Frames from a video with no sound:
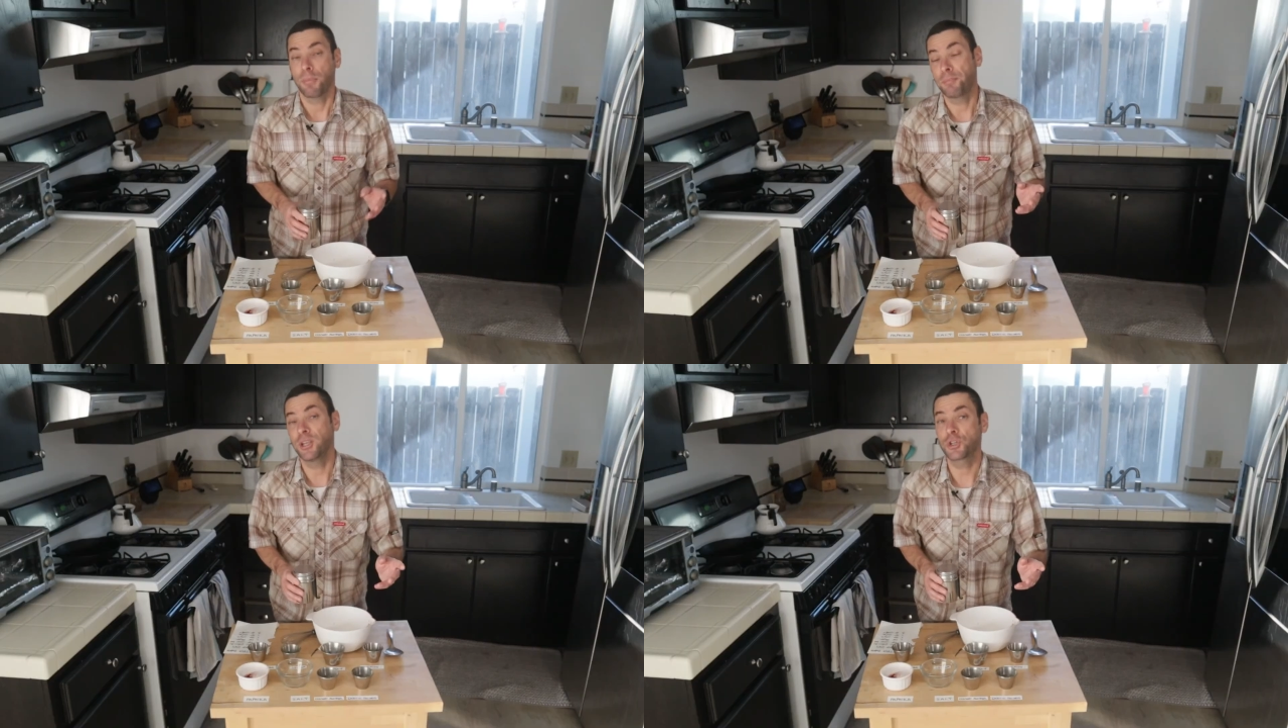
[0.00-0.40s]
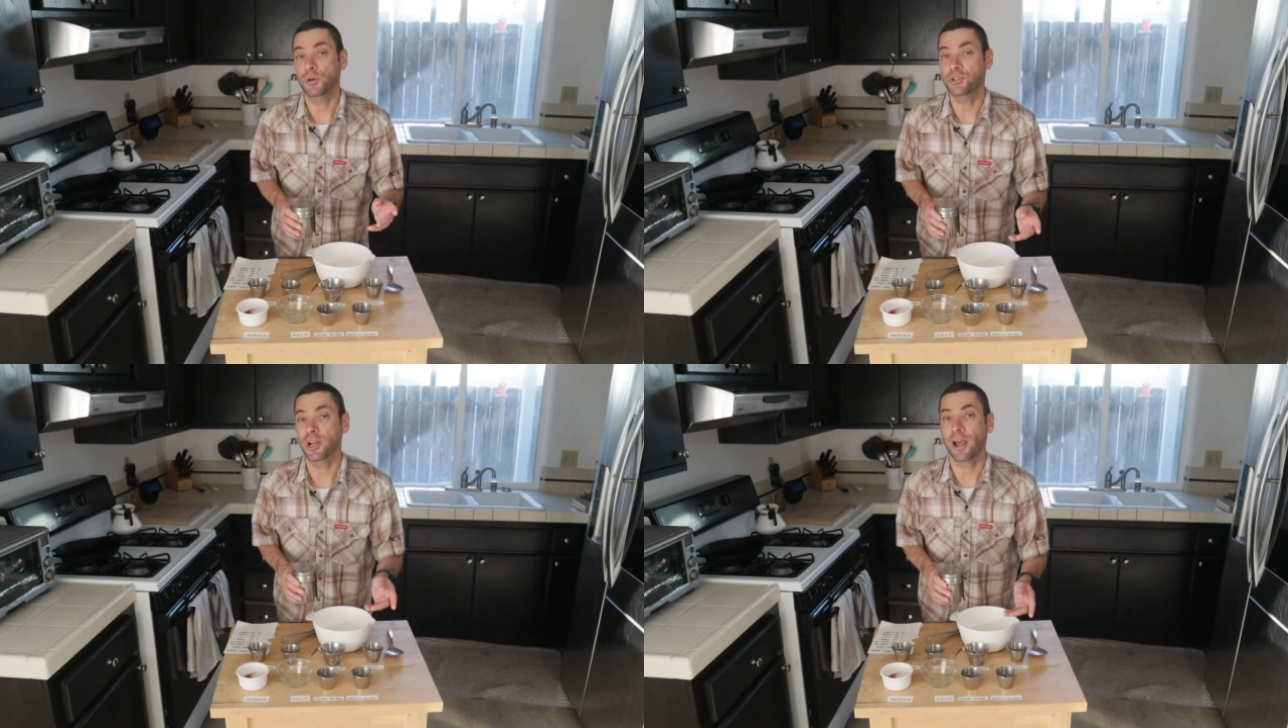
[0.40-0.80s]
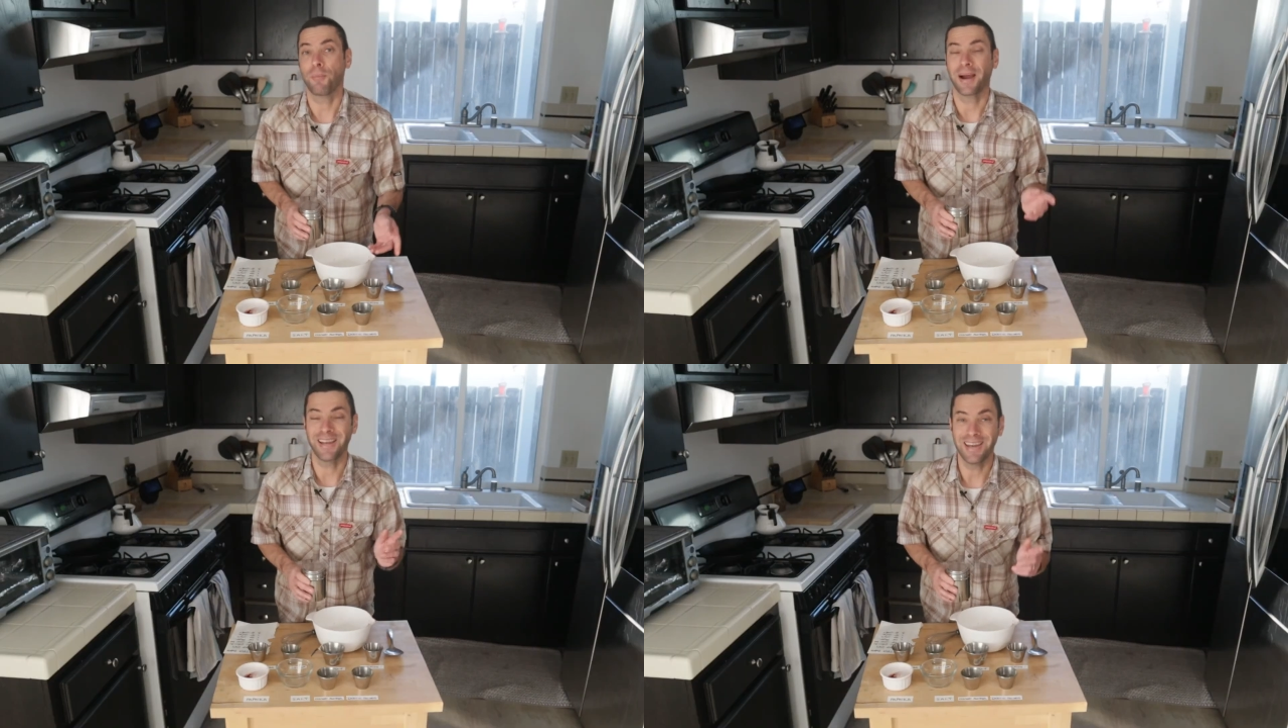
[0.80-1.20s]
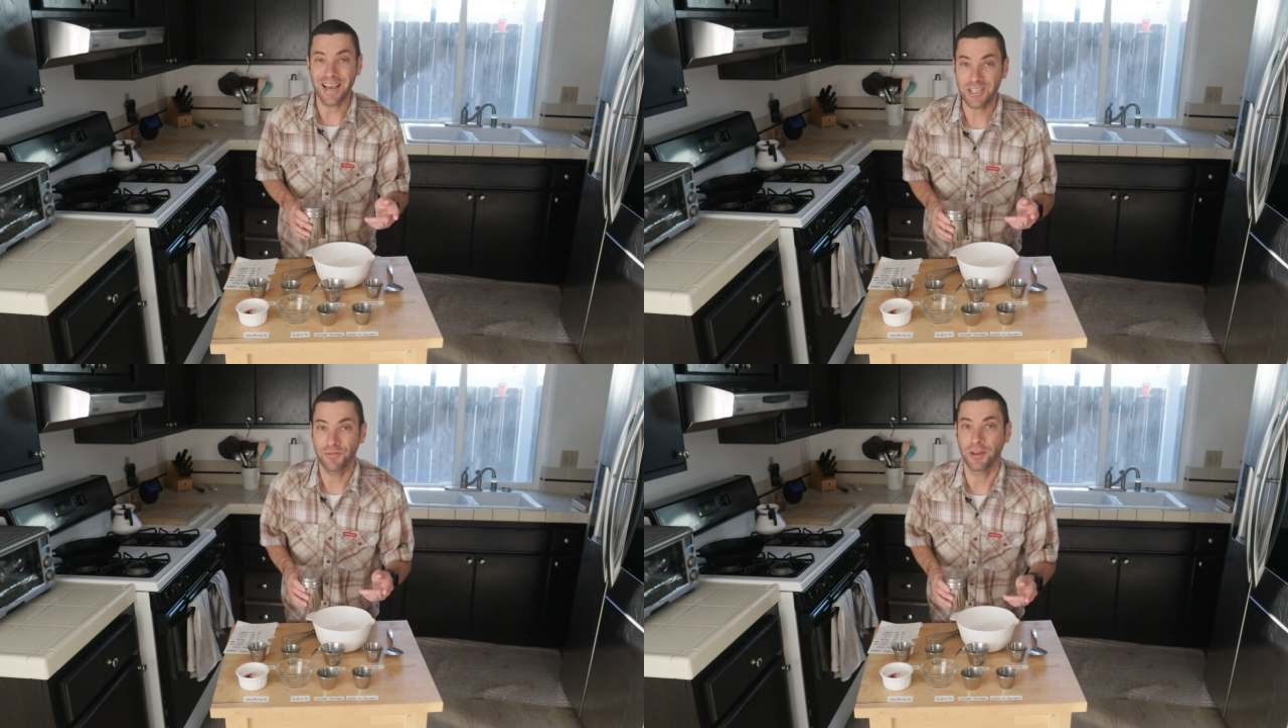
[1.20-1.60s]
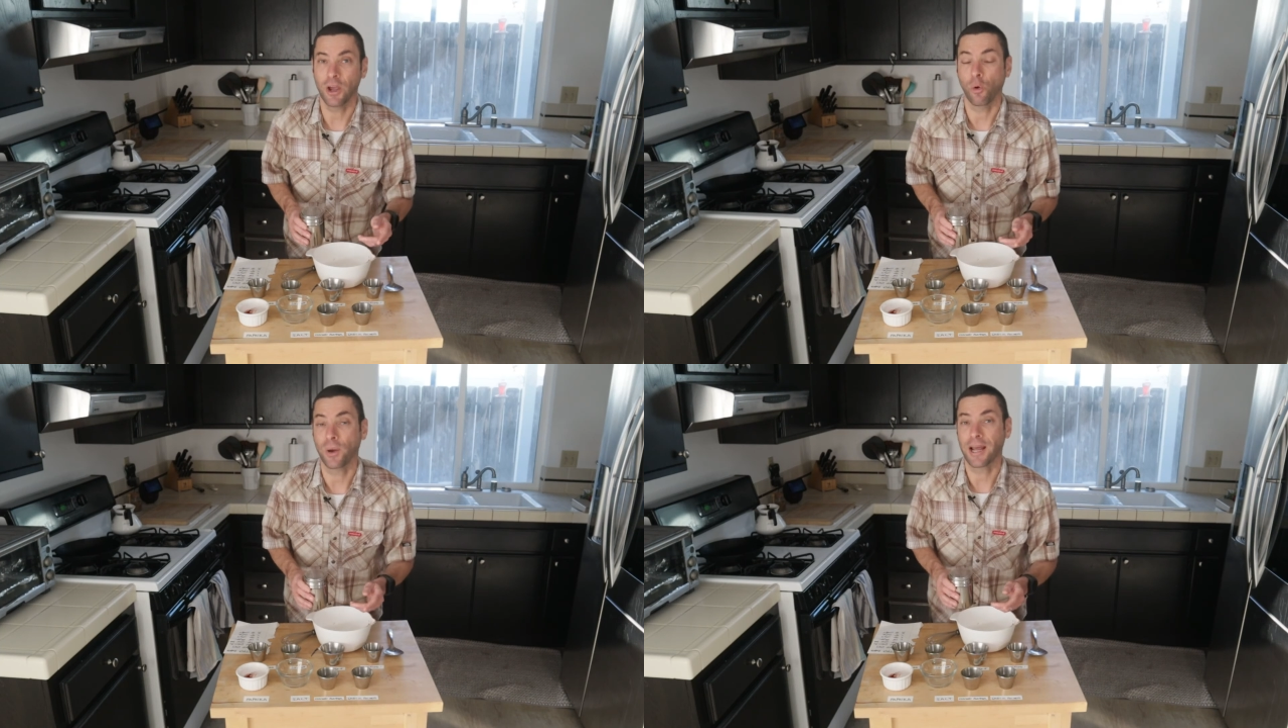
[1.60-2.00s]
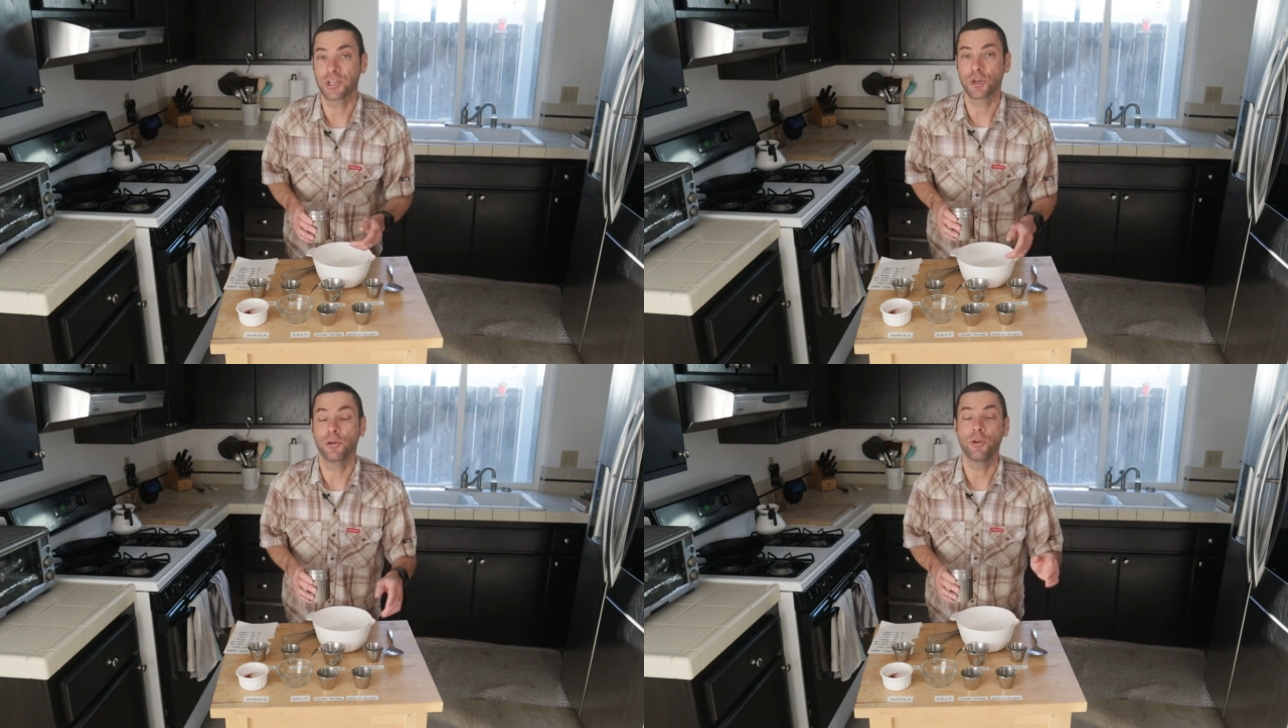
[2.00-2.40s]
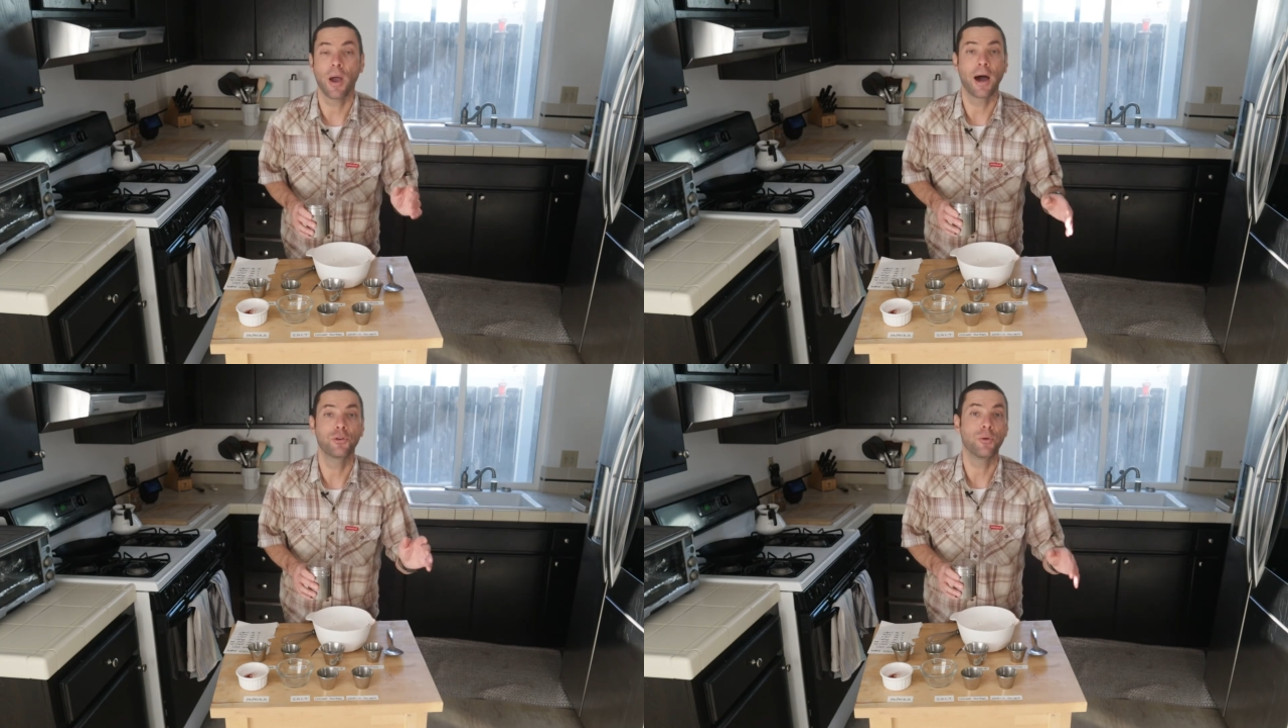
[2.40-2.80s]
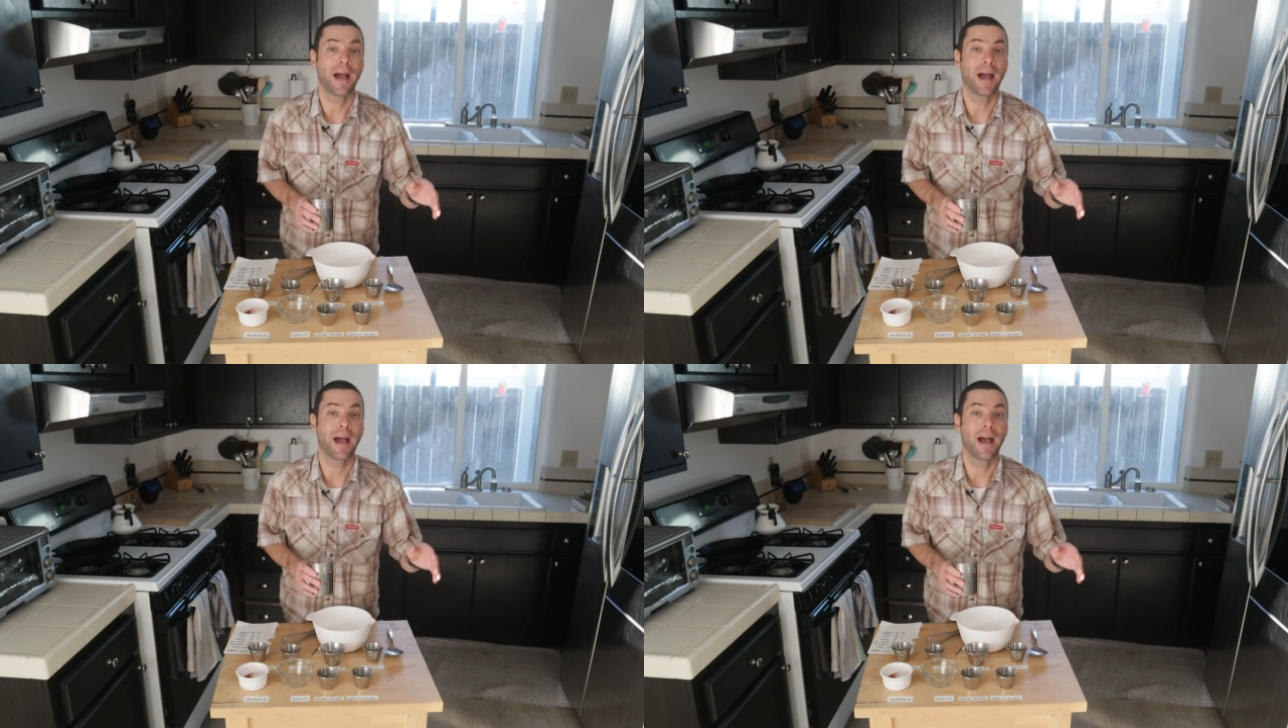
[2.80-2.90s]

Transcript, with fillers: But be sure to check out my next video when I show you how to